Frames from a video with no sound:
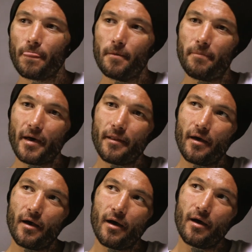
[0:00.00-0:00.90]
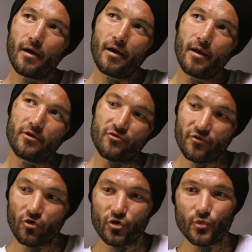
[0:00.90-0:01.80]
But you feel
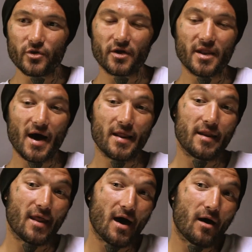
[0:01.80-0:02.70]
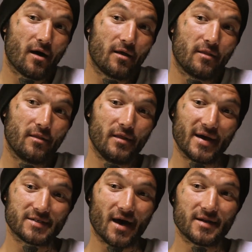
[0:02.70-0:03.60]
good when you get out, and now
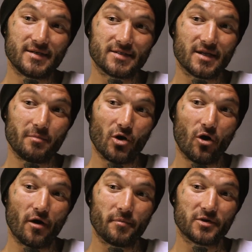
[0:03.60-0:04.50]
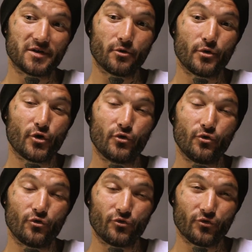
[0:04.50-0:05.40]
anxiety is hitting me hard because I don't want to go
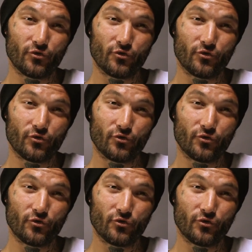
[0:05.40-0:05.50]
use.